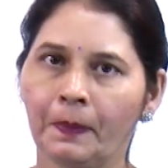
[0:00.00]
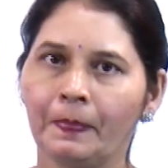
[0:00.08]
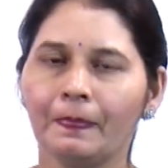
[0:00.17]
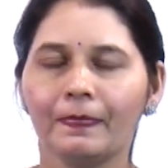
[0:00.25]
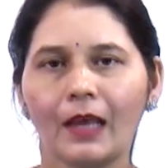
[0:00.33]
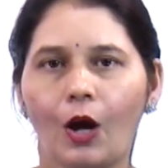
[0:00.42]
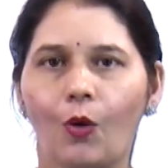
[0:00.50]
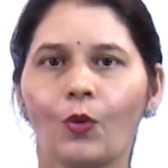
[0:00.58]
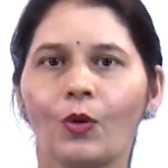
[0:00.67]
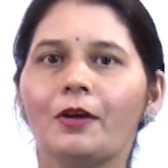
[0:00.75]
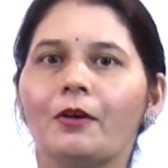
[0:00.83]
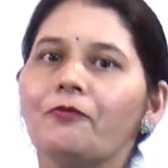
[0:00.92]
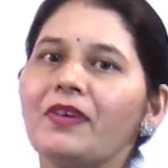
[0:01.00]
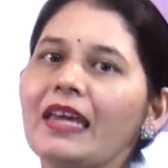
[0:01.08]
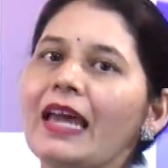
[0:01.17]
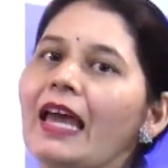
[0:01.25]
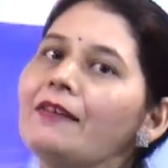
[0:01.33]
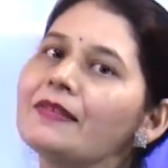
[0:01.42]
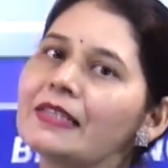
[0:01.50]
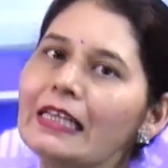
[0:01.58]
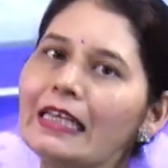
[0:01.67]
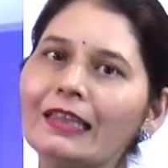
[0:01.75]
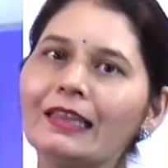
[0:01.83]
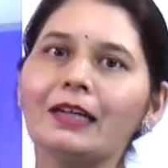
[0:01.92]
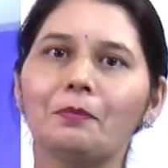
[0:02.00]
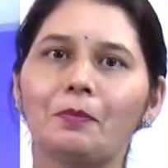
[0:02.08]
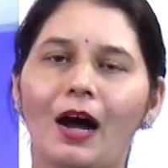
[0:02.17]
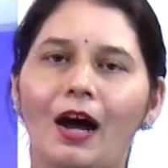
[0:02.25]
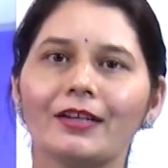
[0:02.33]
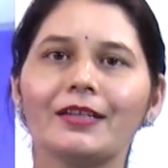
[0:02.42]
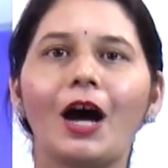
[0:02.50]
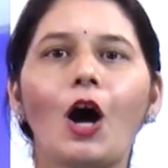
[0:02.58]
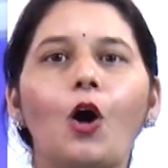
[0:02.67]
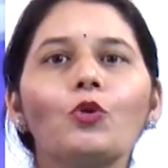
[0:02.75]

Now, we have seen the part how